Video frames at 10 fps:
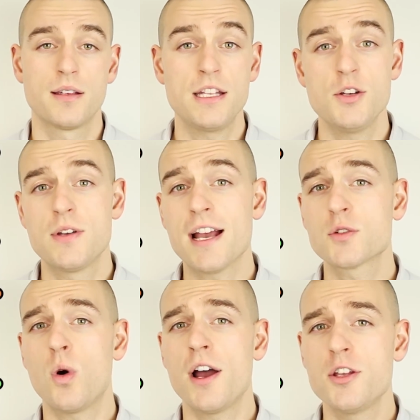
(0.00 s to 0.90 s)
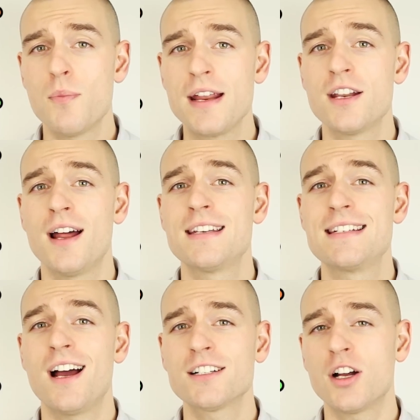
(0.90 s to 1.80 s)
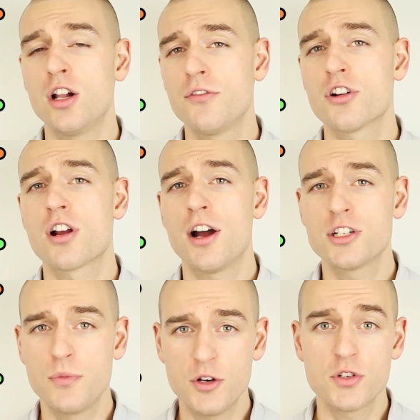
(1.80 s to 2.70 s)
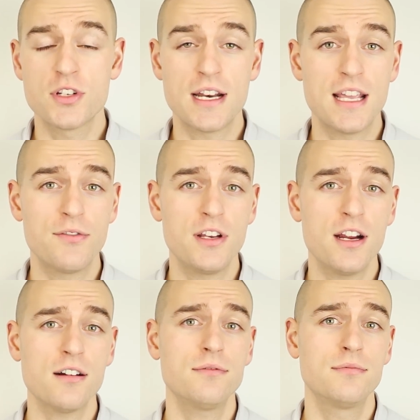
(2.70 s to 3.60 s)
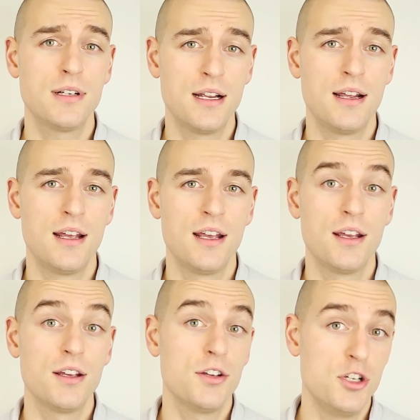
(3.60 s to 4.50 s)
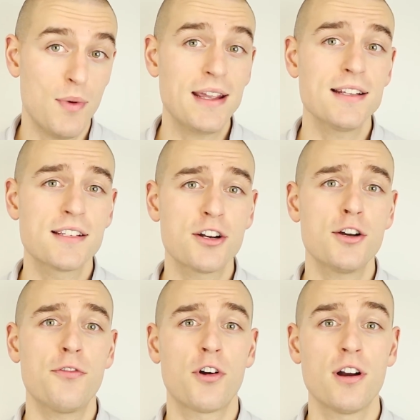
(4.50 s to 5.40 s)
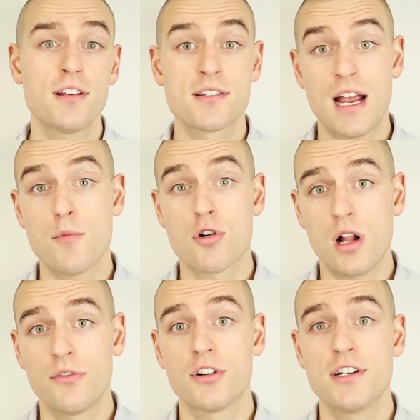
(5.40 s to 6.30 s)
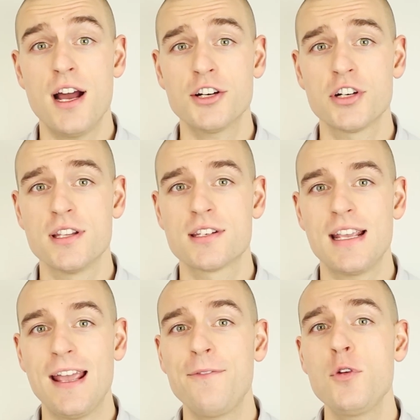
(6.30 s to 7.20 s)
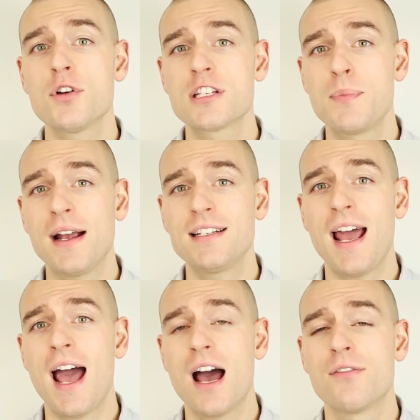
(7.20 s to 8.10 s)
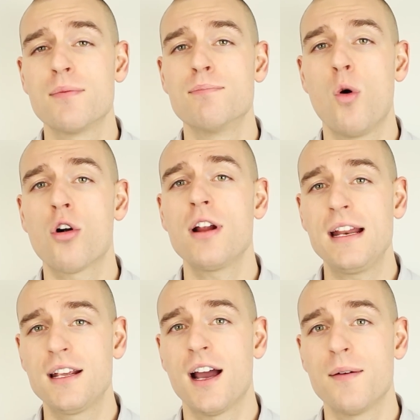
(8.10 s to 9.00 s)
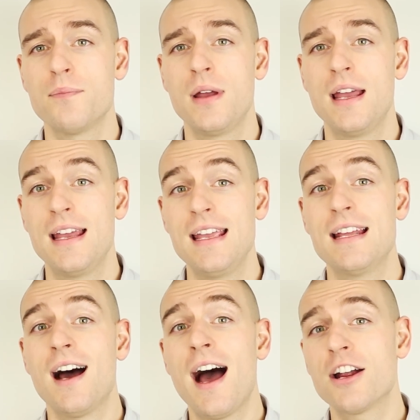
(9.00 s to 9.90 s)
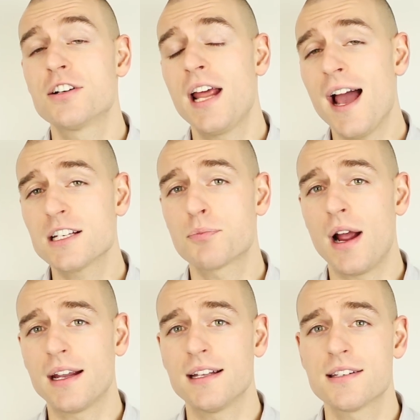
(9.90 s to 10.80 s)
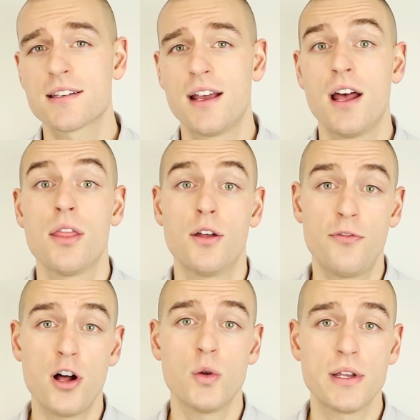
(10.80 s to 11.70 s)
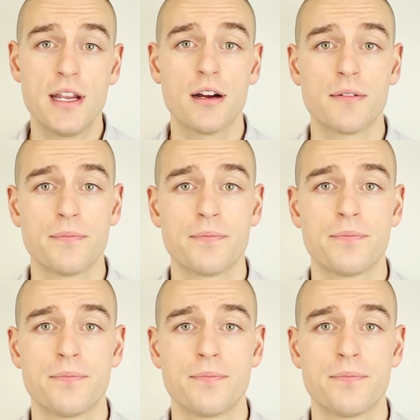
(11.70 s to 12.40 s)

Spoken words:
Can you guess why you might not deduct all of your contributions in a given year? You might consider deferring some or all of your deductions if you expect to have more income in higher tax brackets the following year.